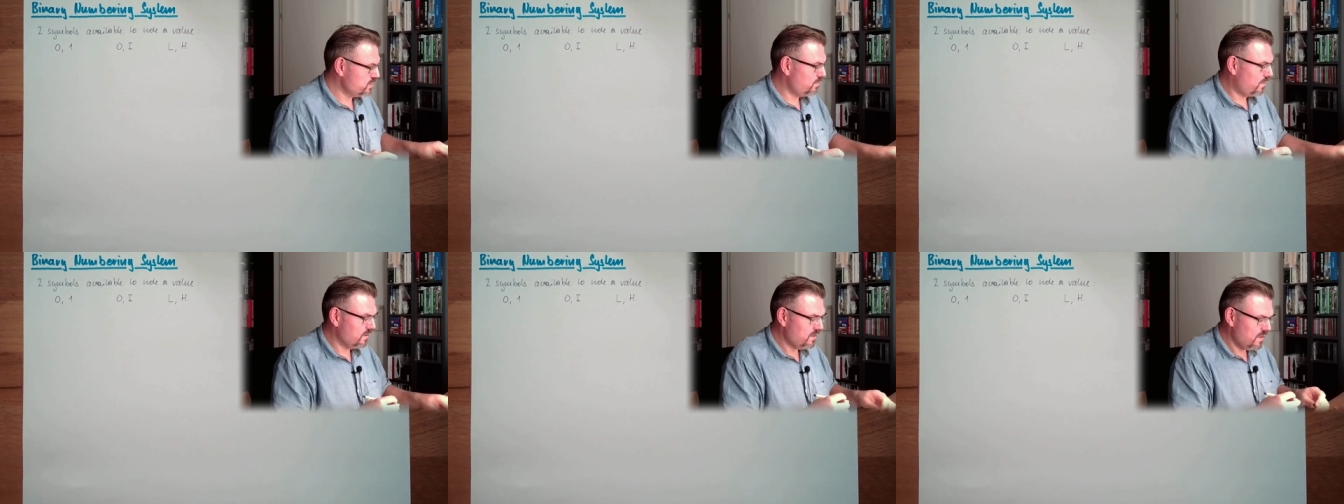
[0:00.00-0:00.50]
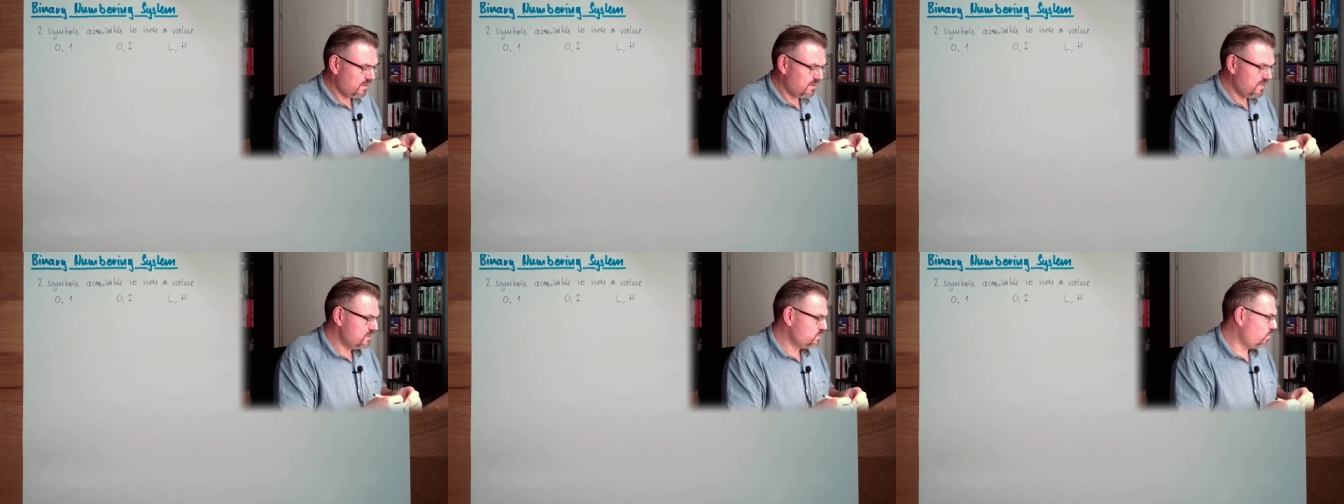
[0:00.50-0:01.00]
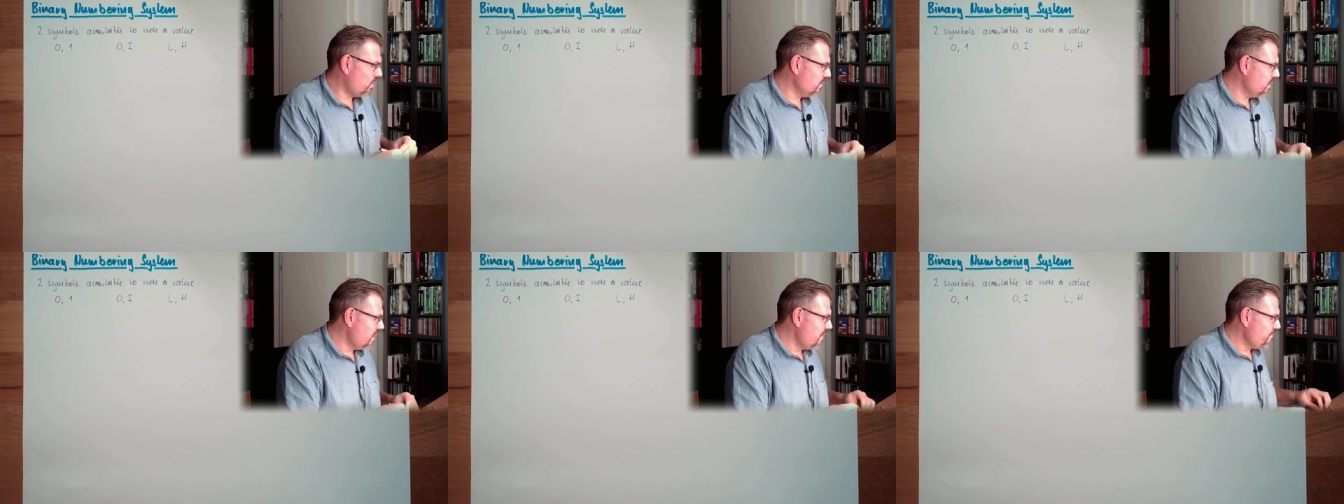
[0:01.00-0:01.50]
one. This one
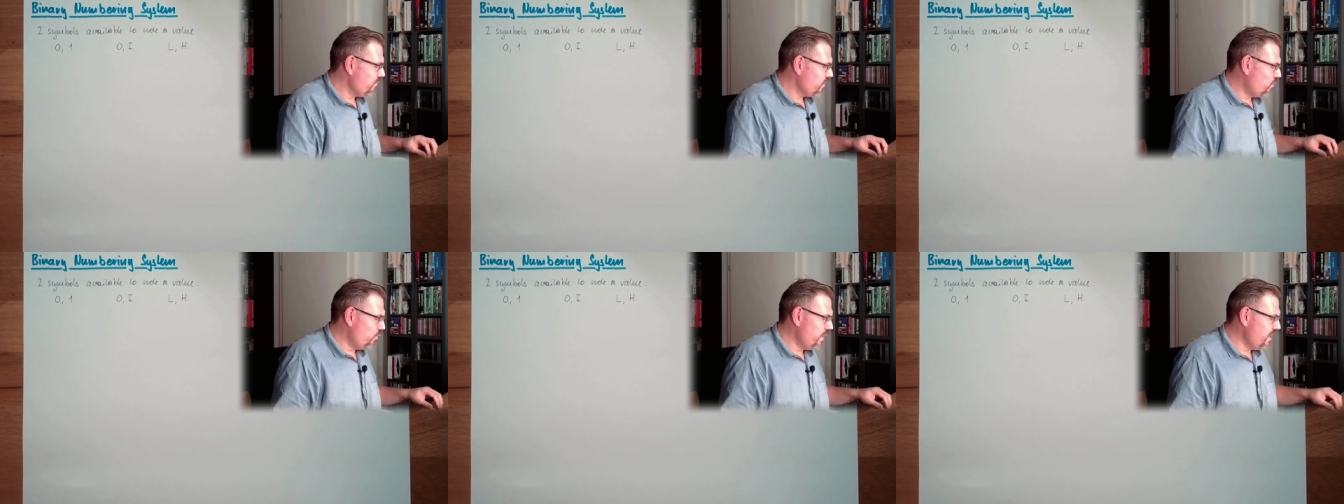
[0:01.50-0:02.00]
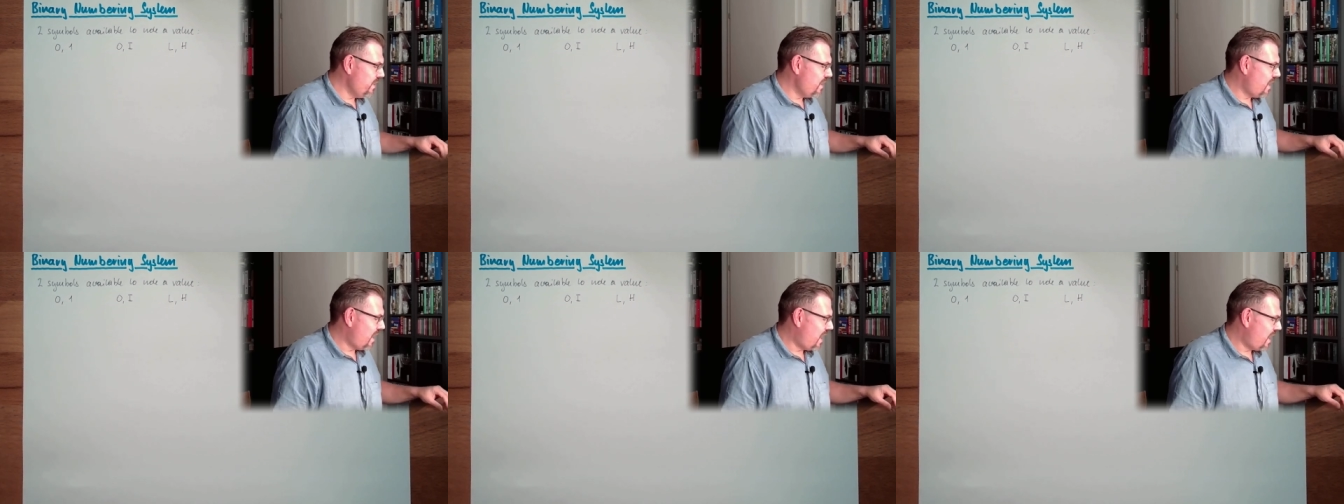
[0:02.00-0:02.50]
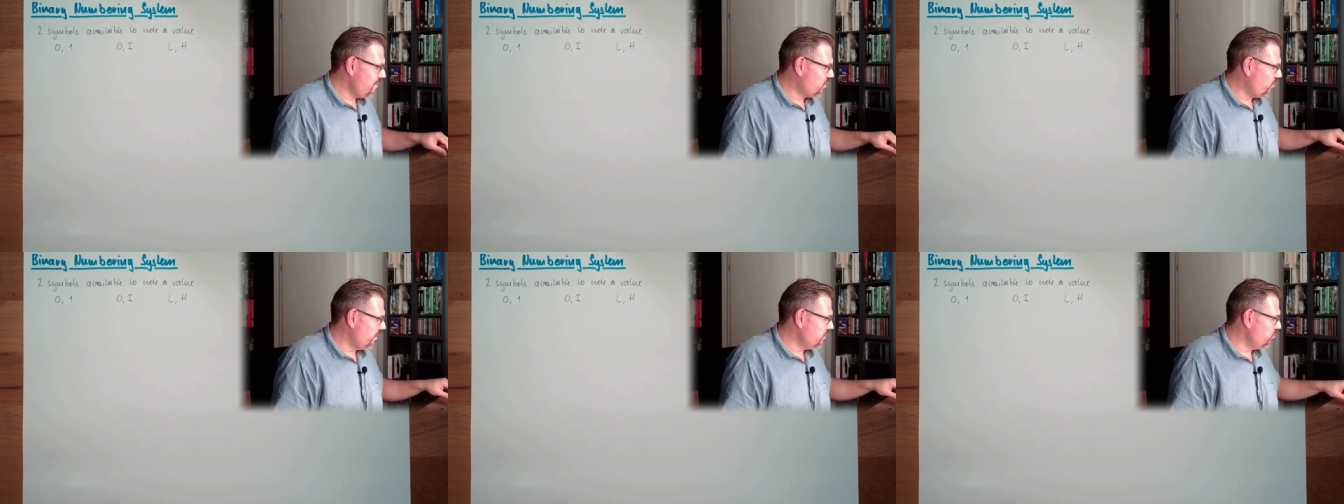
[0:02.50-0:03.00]
we I'm
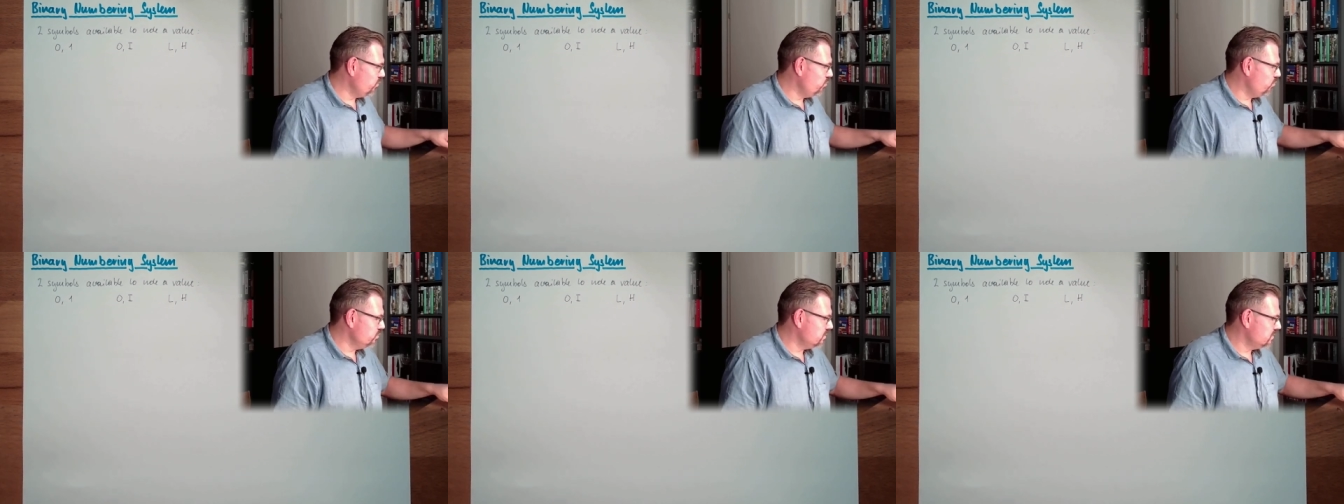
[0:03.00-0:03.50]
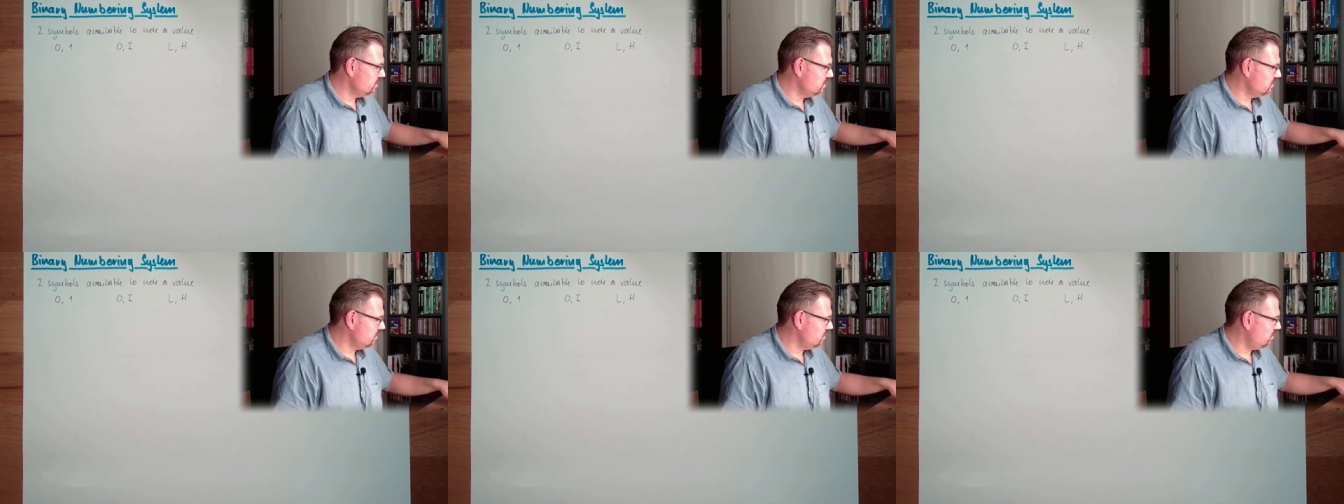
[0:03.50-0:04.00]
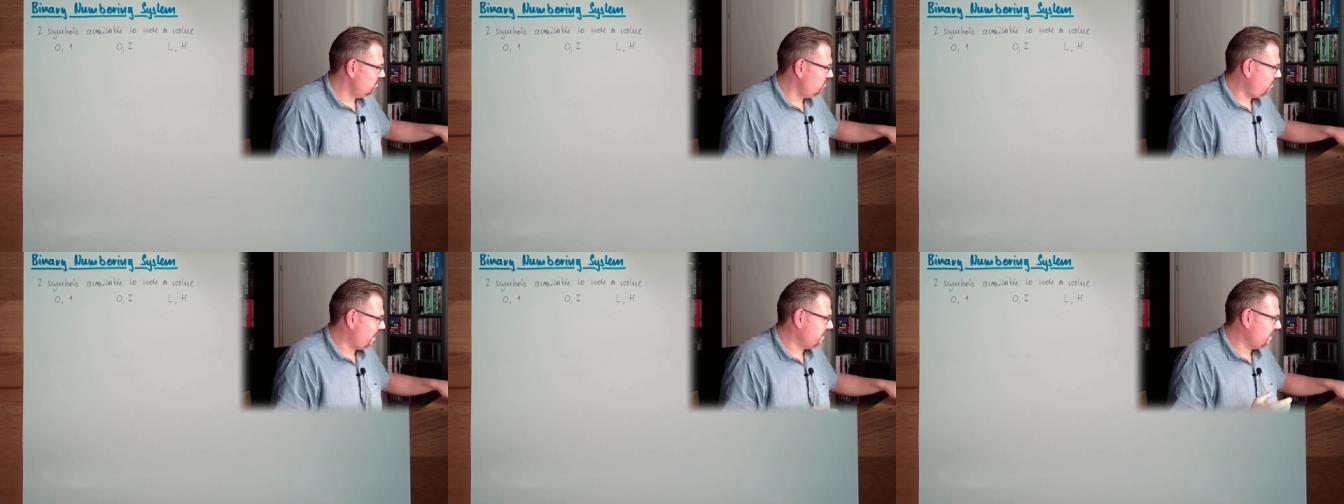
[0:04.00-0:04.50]
going to use
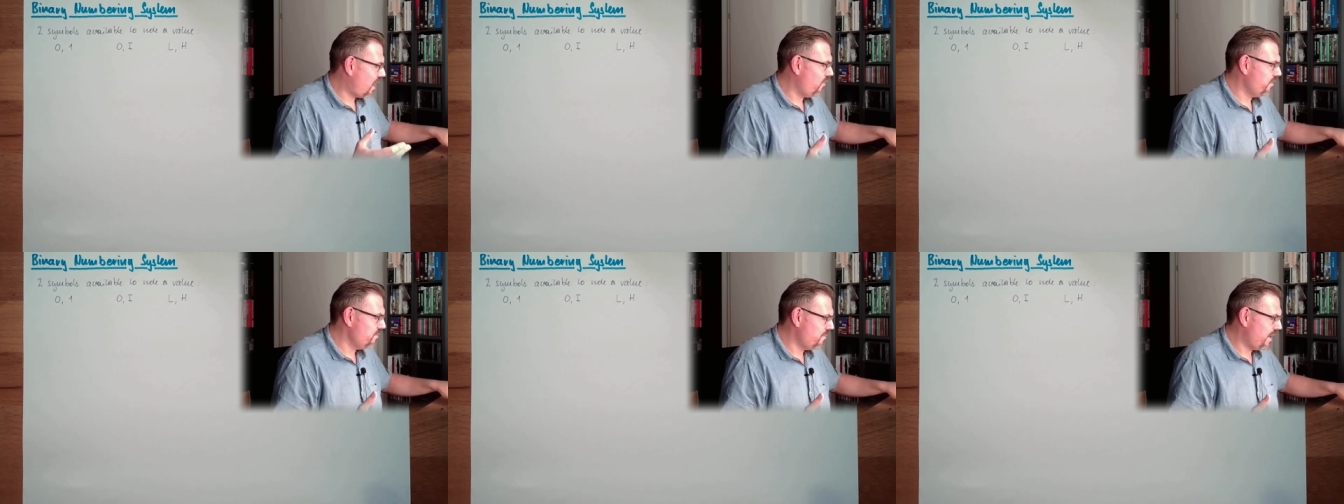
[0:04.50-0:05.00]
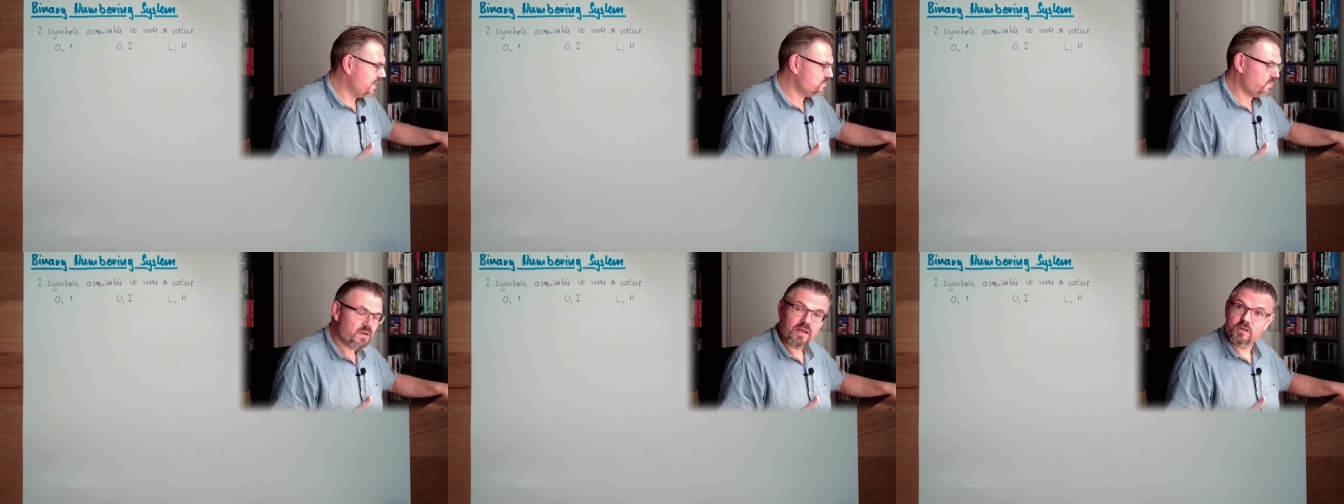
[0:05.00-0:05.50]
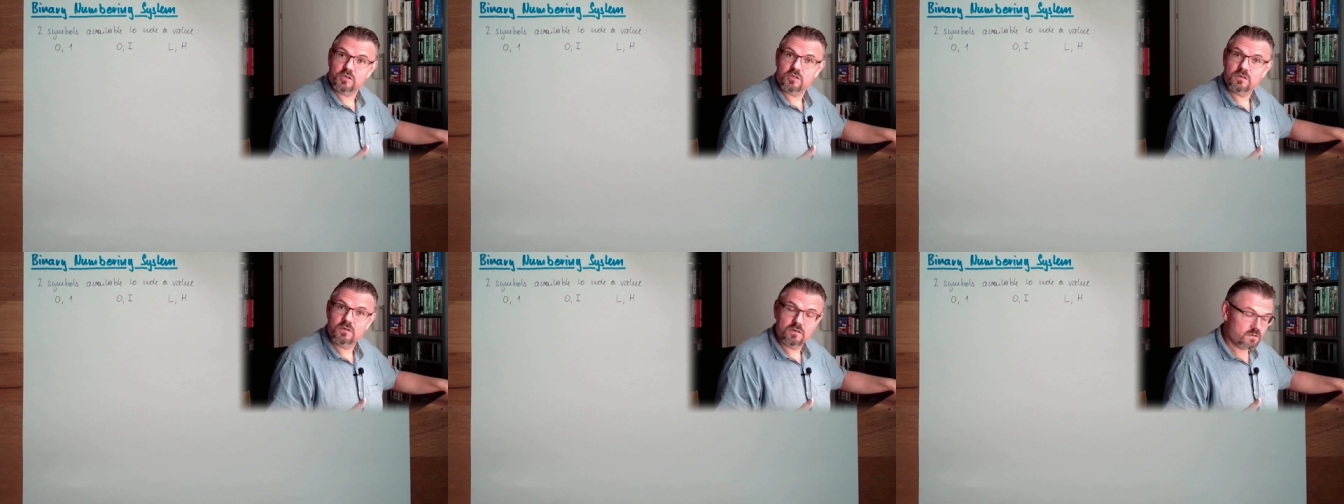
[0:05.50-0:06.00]
right now in my explanation.